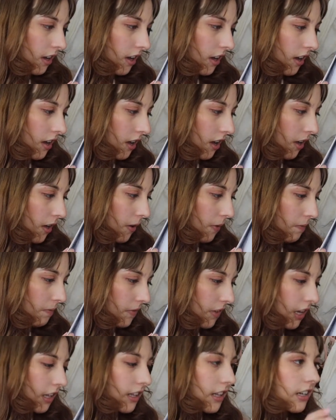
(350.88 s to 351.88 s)
And
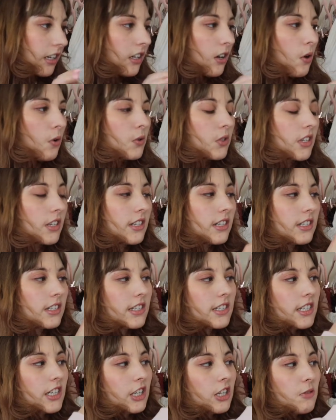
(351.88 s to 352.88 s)
then it goes into
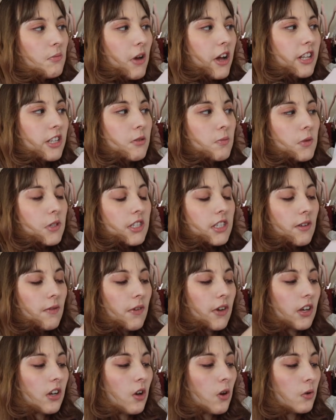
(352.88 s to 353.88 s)
detail about
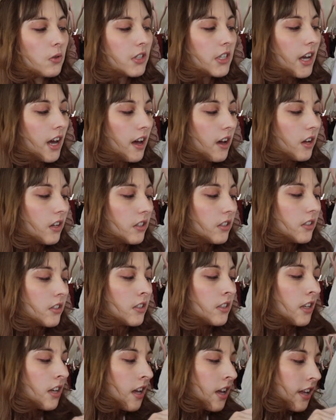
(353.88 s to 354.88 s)
specific
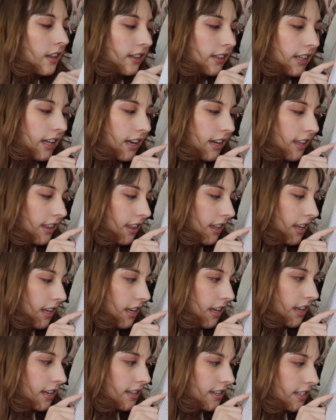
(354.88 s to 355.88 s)
hotels, like
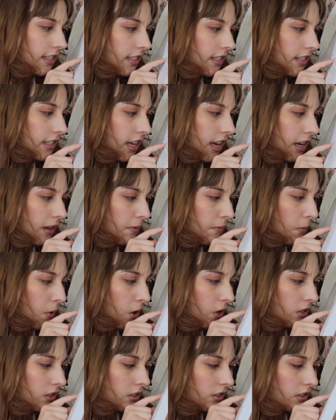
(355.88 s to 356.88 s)
the St.
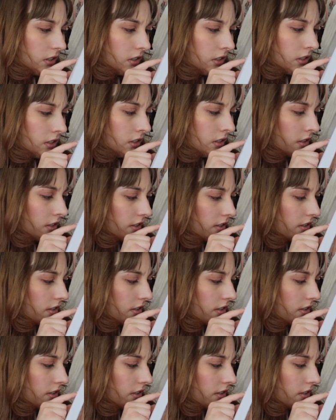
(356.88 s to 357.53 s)
Martin